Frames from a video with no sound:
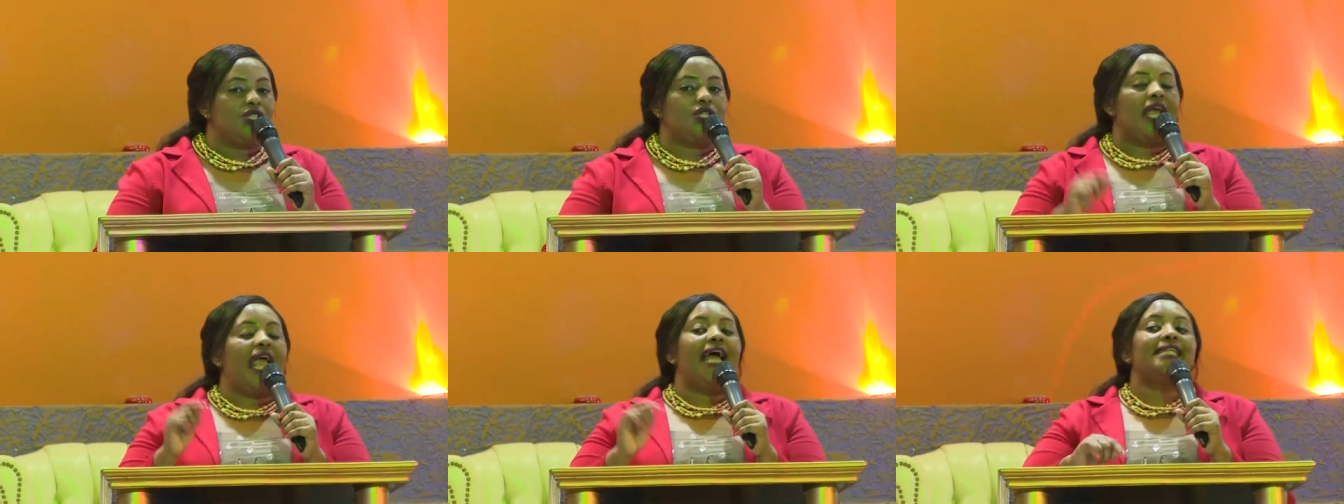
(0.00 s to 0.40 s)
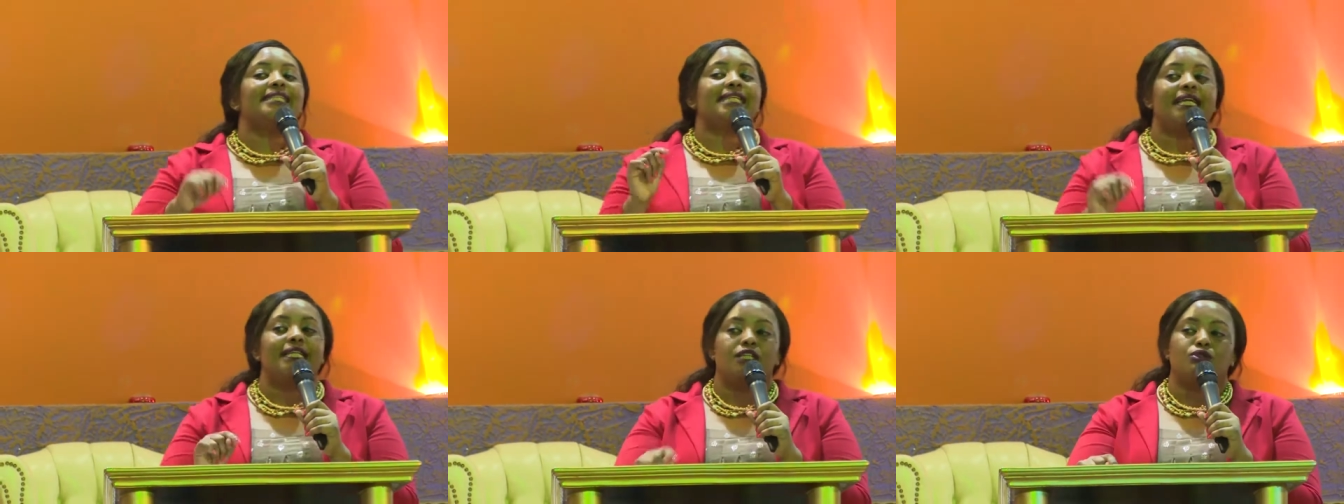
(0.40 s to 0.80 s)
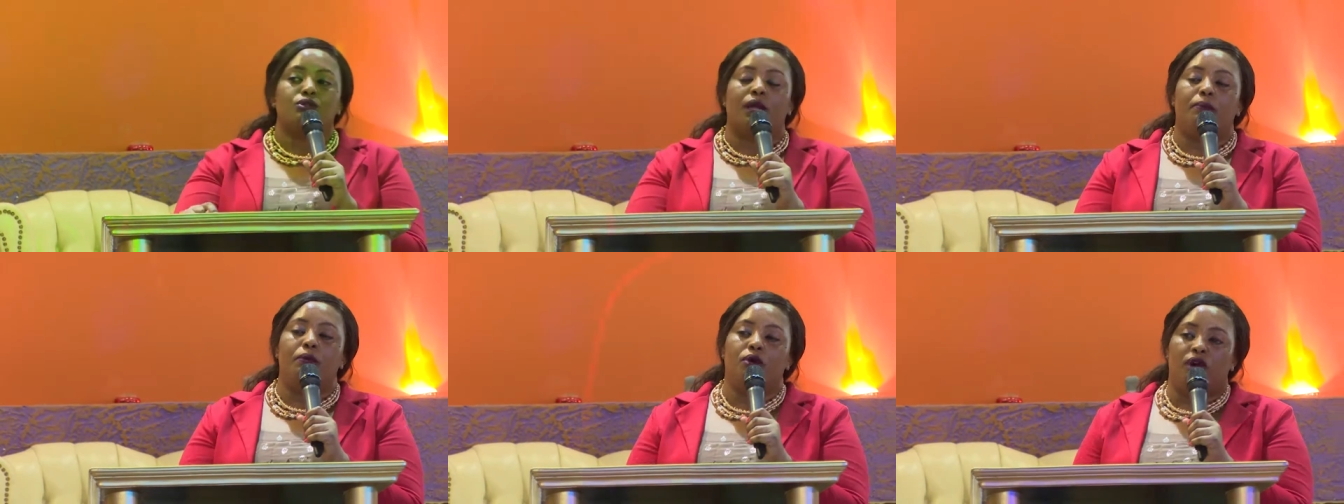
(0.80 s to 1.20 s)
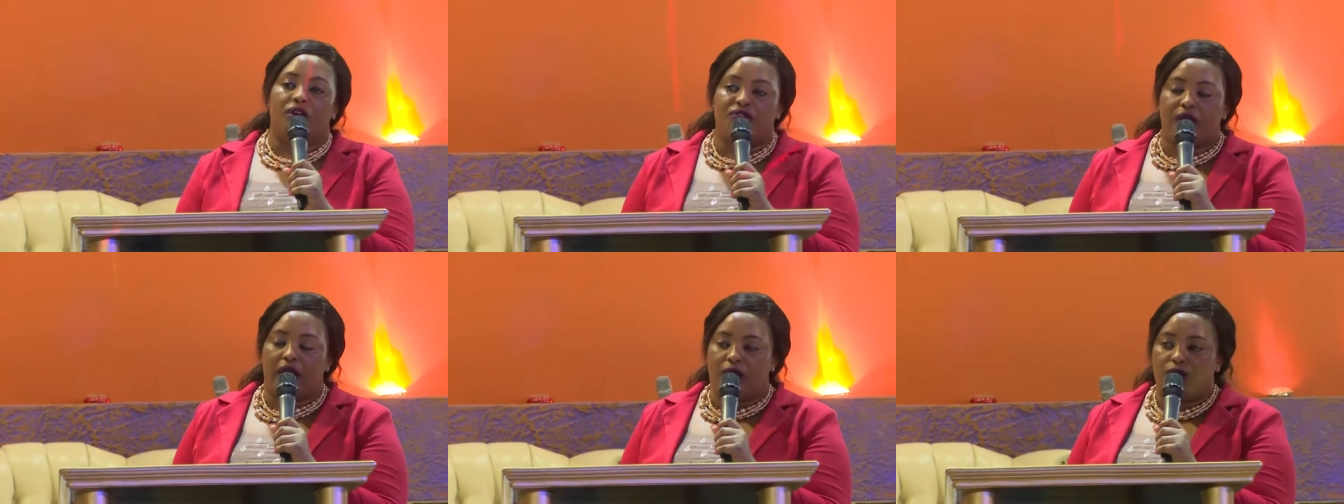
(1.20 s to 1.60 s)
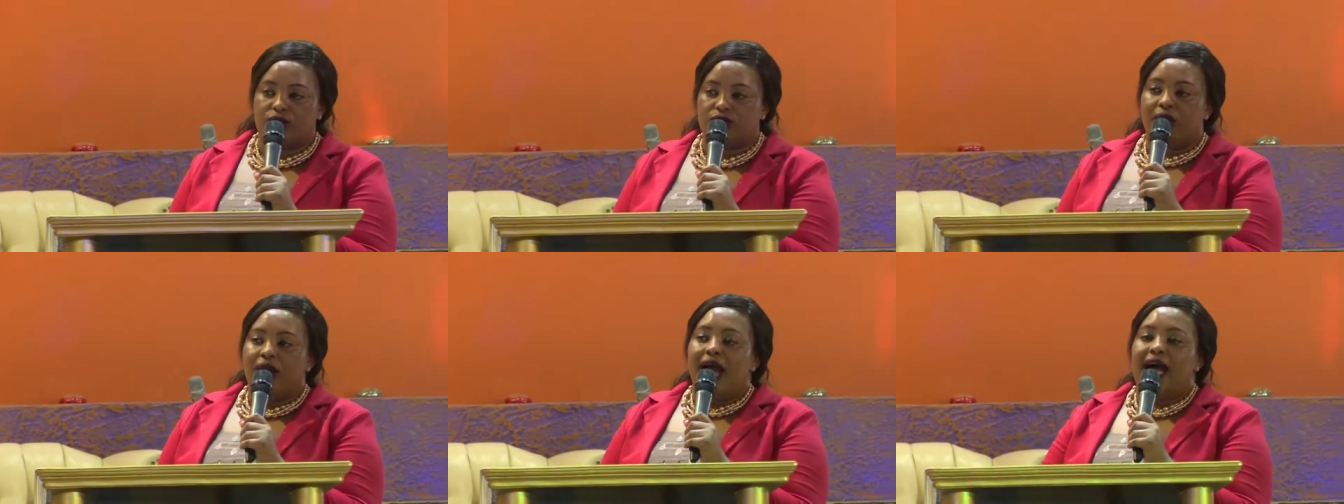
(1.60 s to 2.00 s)
she entered into the book of
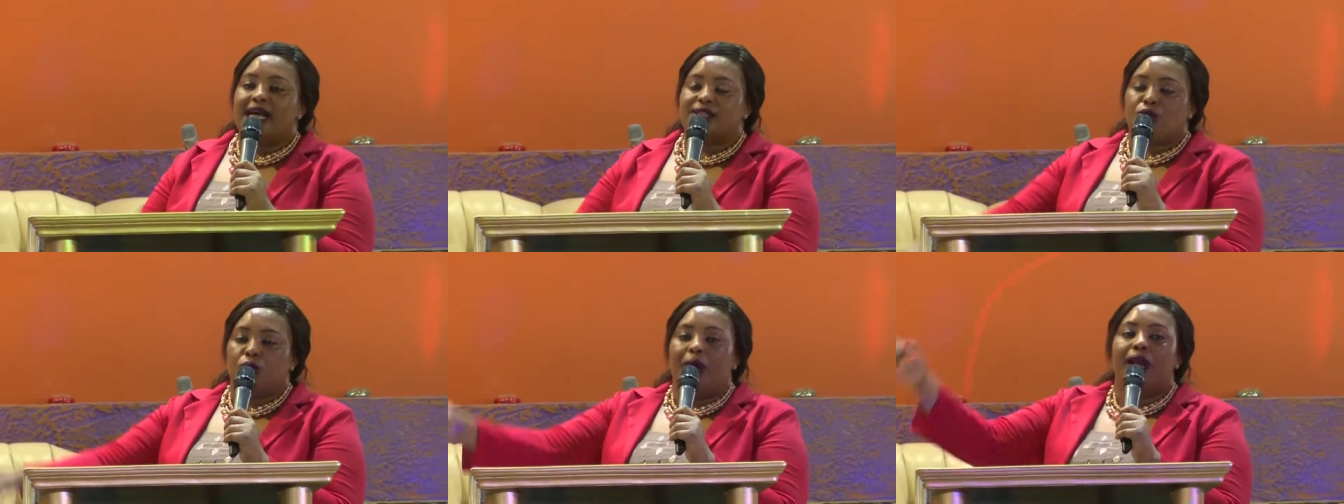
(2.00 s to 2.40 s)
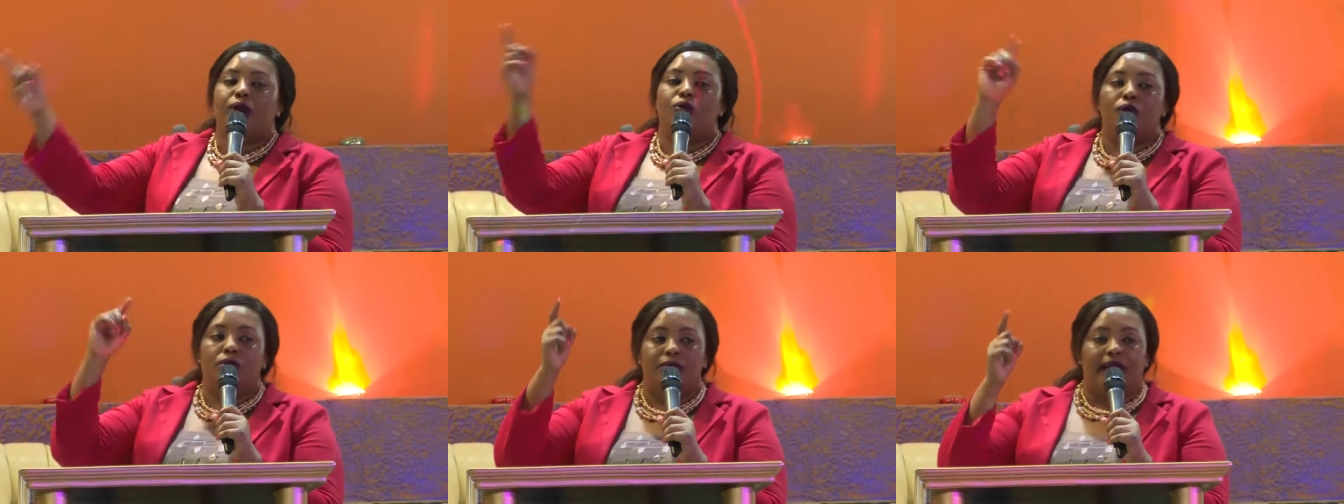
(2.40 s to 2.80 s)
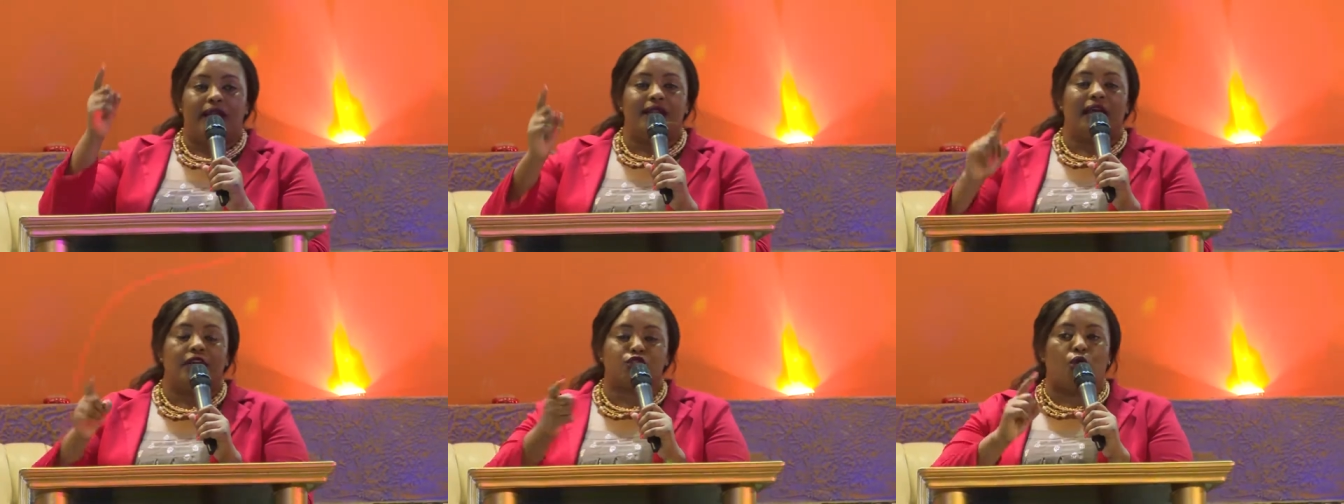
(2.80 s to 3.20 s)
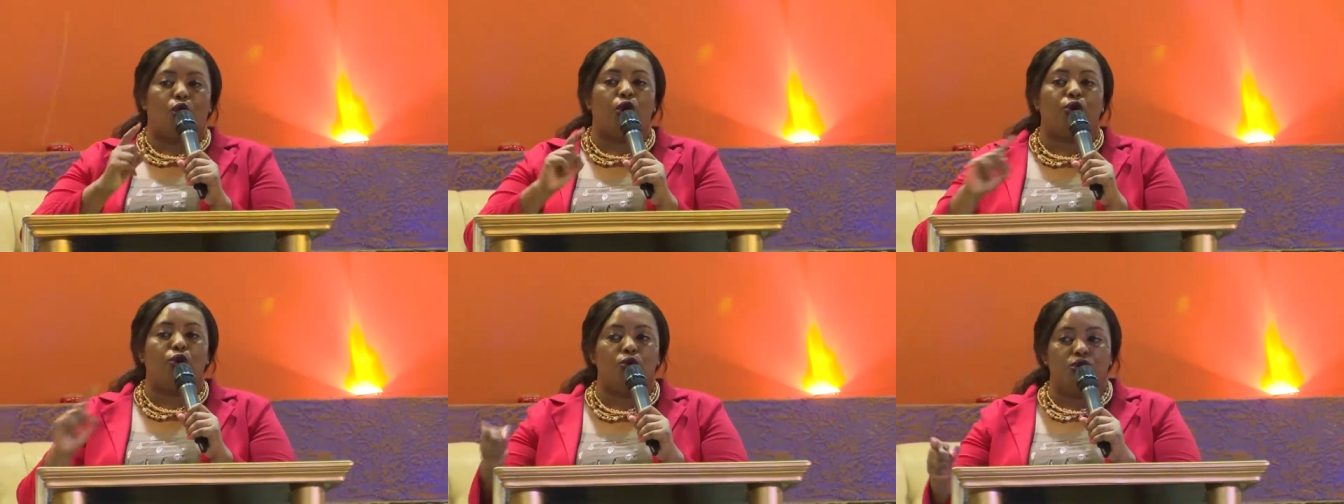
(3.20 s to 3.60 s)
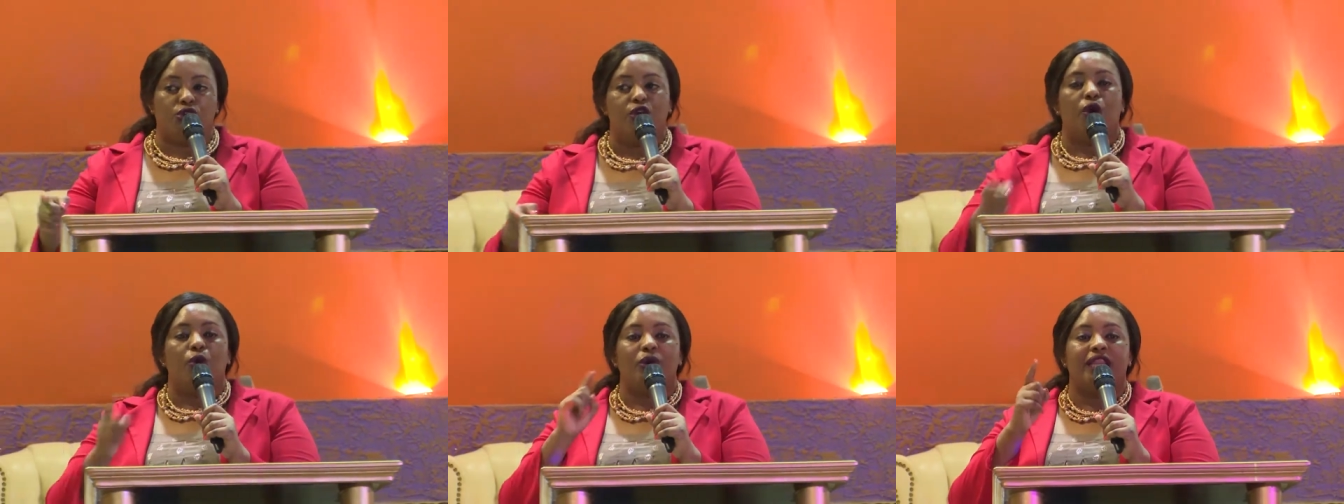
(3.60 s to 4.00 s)
records as one woman that
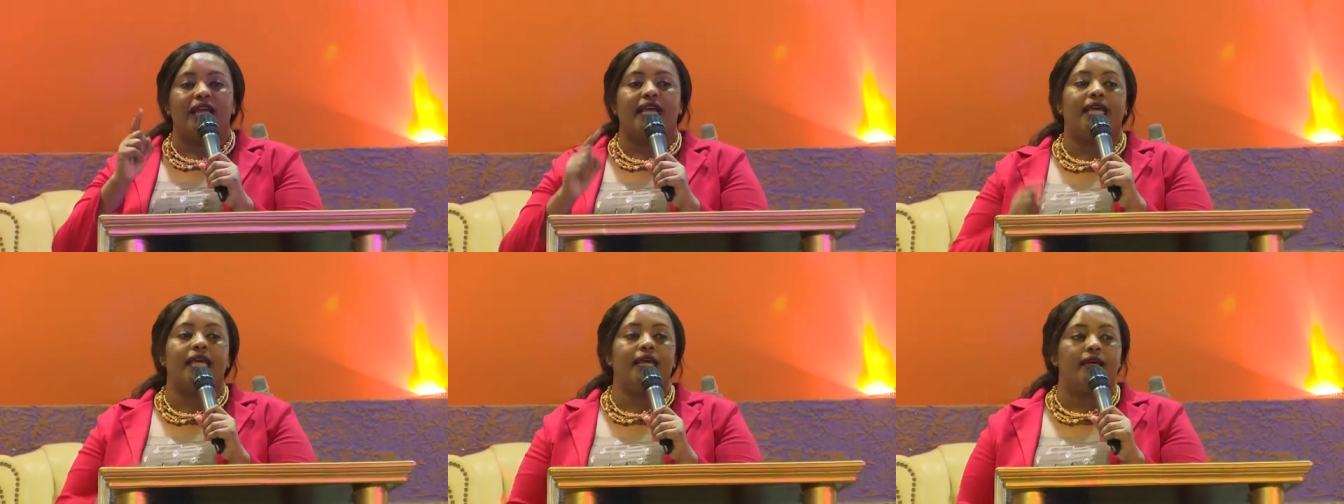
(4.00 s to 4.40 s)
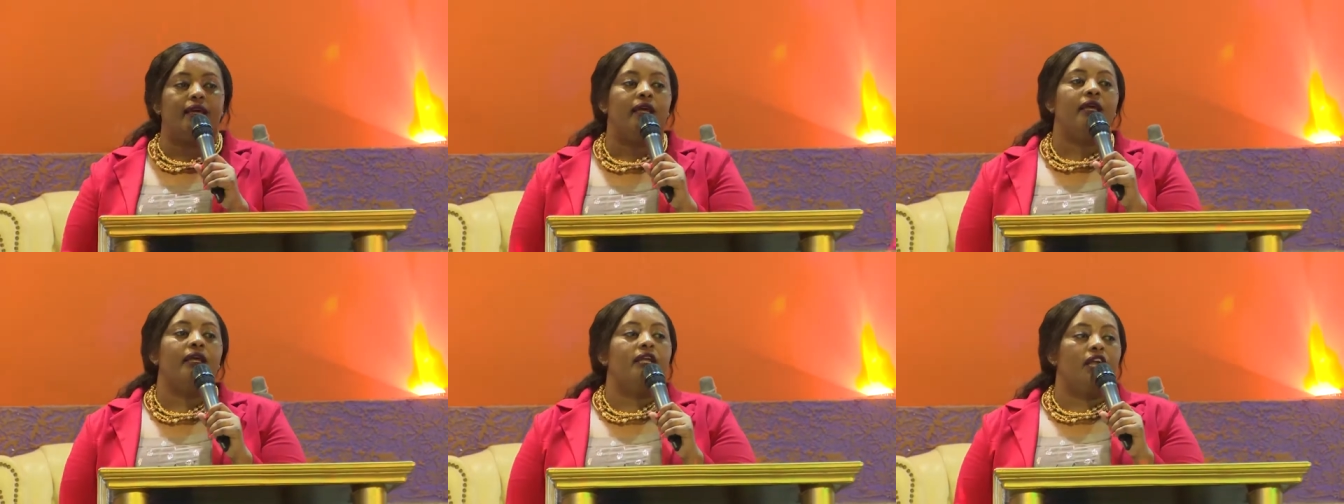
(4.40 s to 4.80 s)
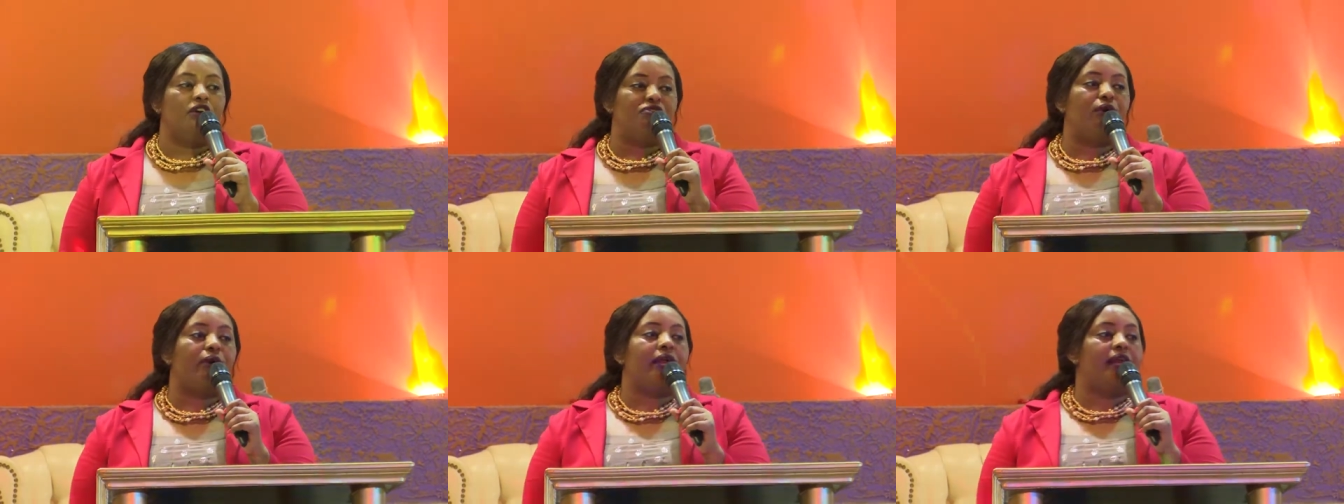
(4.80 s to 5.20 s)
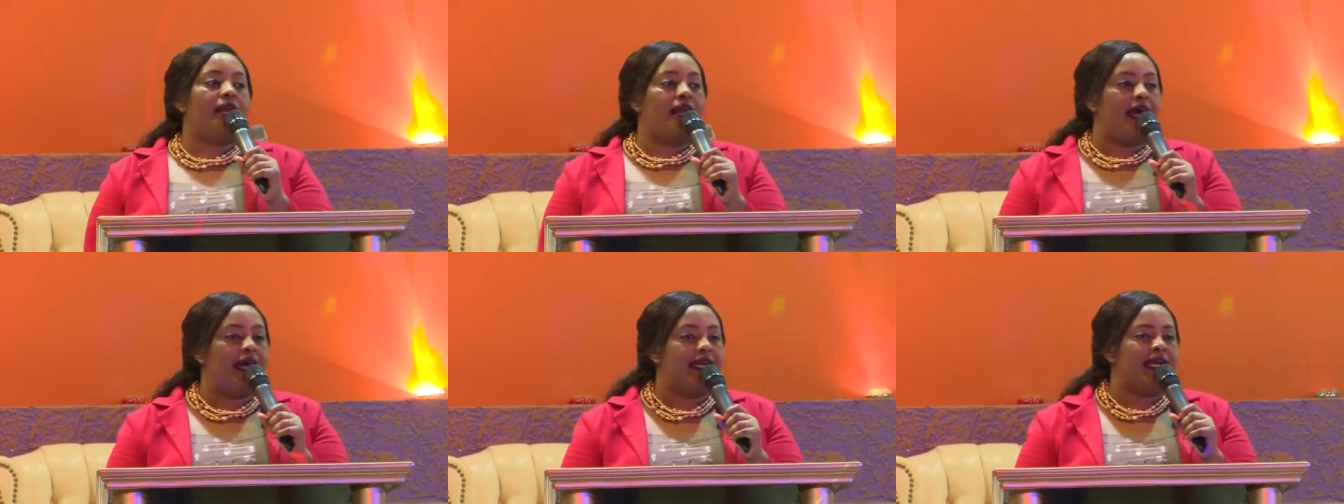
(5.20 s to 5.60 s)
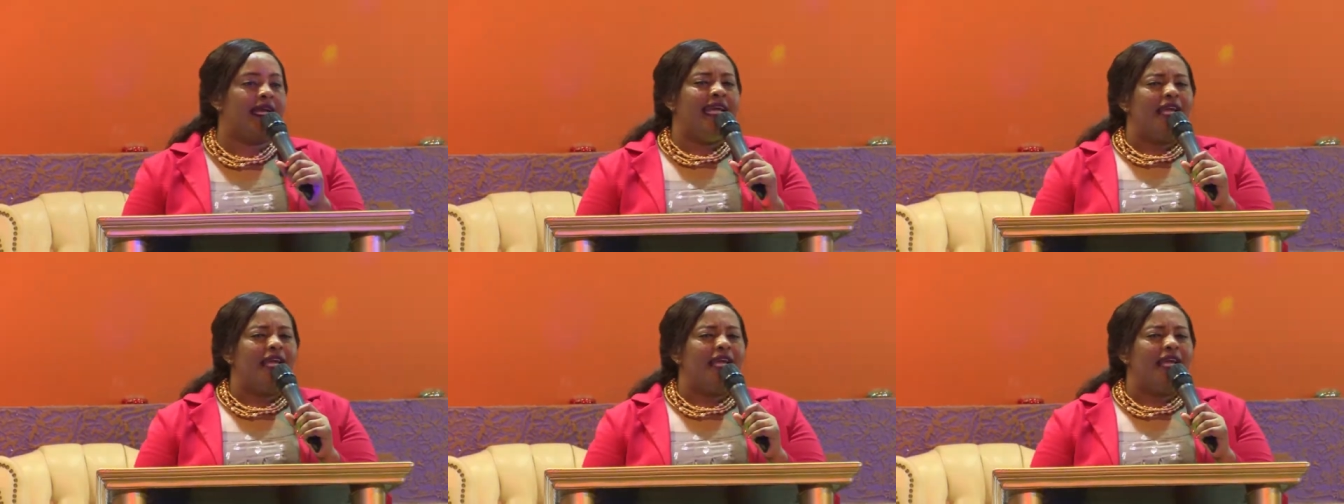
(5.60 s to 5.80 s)
co-ruled with the king in a foreign land.